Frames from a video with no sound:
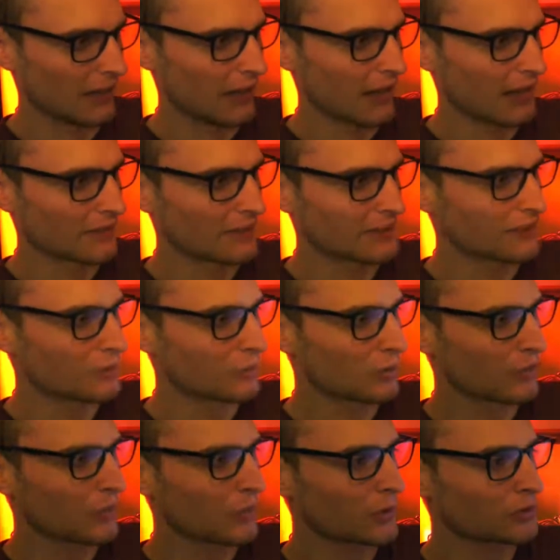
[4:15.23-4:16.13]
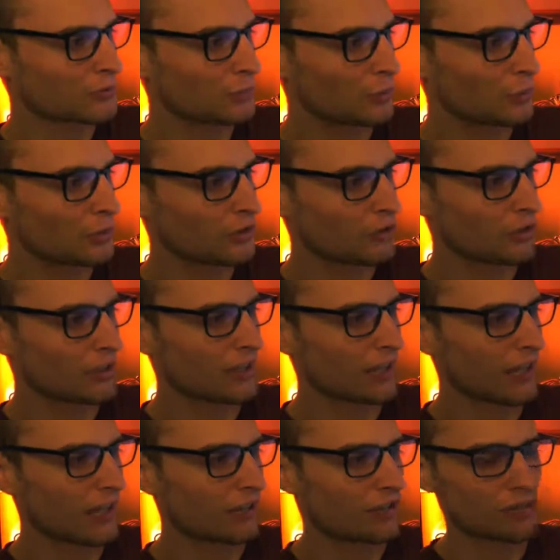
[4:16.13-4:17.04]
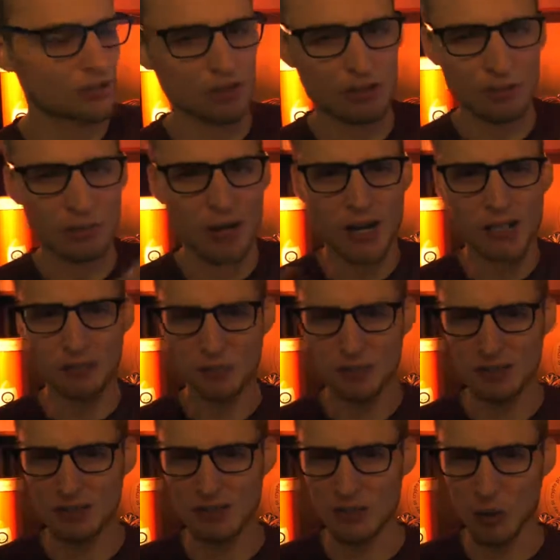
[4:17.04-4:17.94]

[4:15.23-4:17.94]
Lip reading: And this is one of the most bullish indications you can possibly see.